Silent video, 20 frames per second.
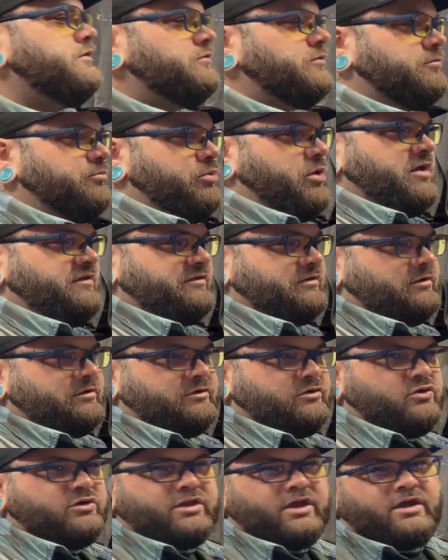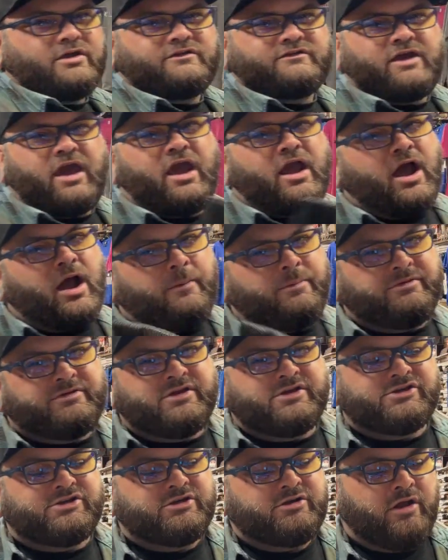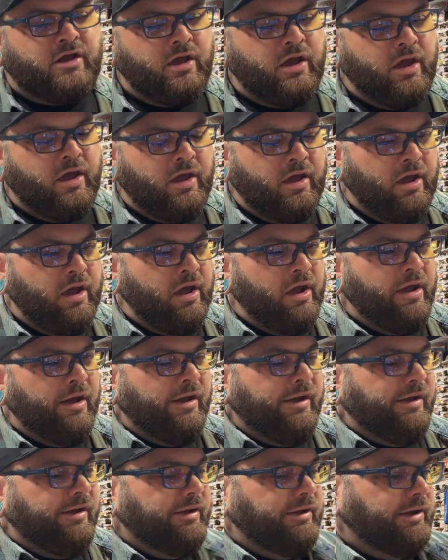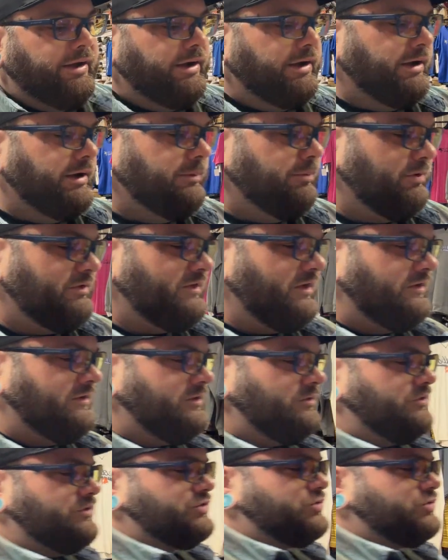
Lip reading: was present doing like a skate competition. But since it was